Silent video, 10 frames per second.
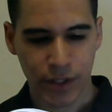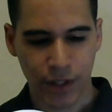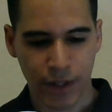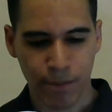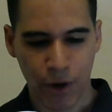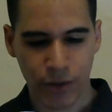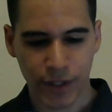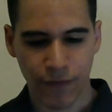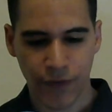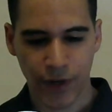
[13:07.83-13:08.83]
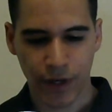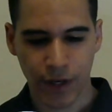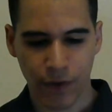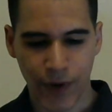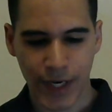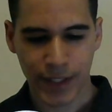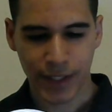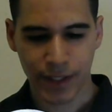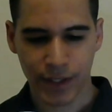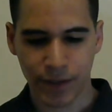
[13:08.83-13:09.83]
to the most inferior
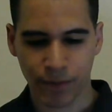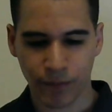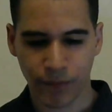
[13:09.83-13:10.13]
races,